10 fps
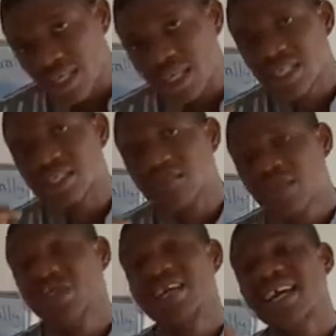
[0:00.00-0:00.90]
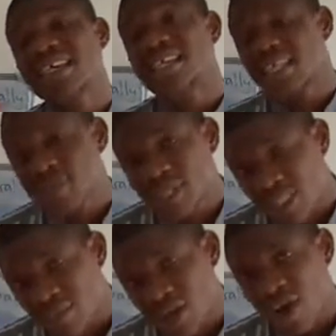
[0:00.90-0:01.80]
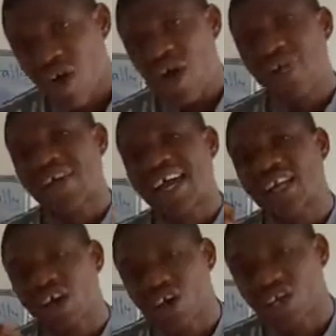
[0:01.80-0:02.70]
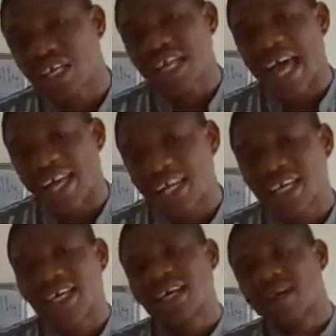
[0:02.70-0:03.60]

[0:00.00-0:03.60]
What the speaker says: It is merely a symptom of an underlying